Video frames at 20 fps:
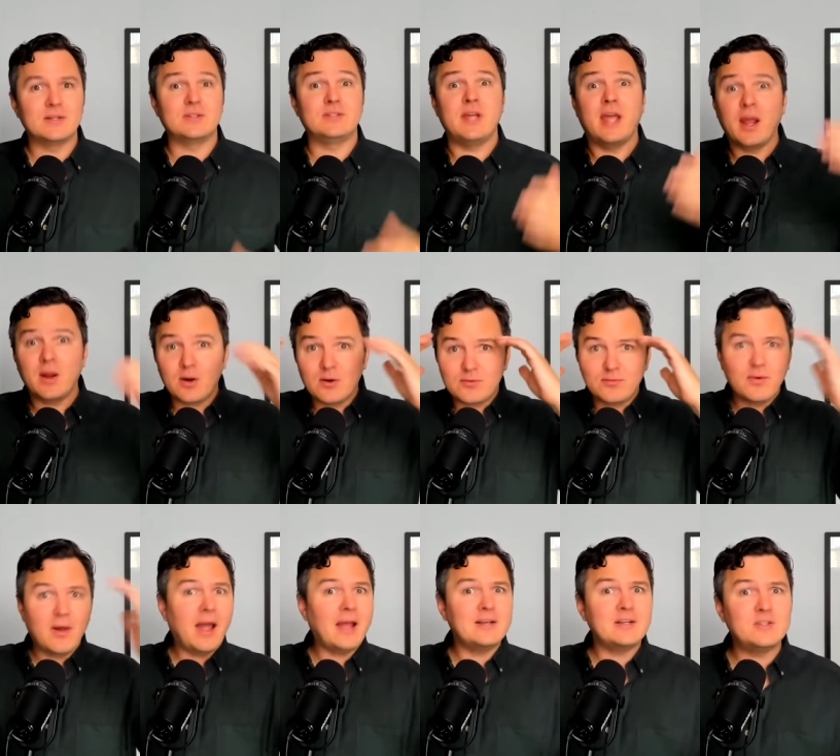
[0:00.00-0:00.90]
they're
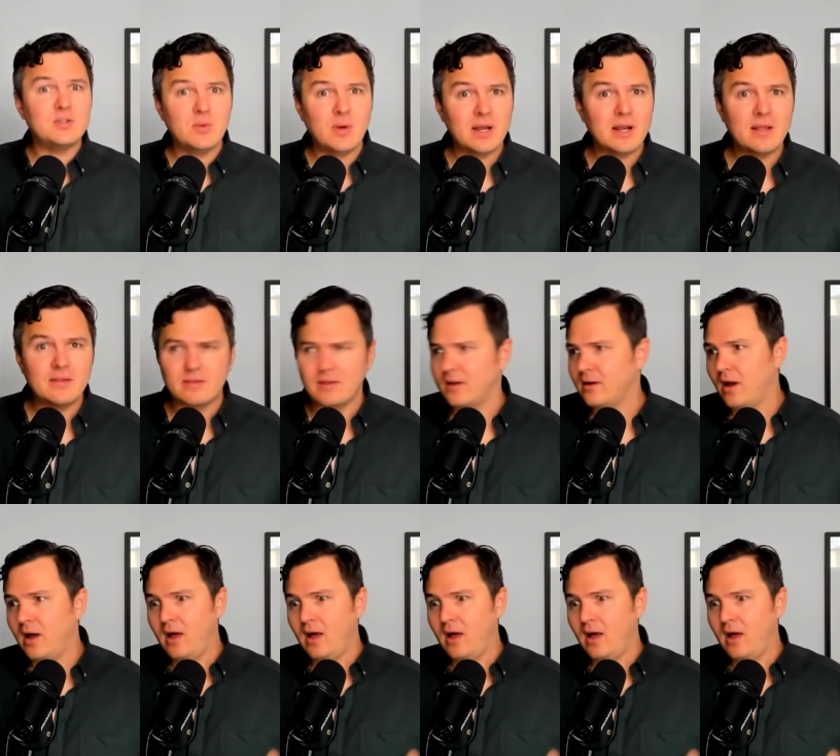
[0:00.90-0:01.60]
terrified to do anything.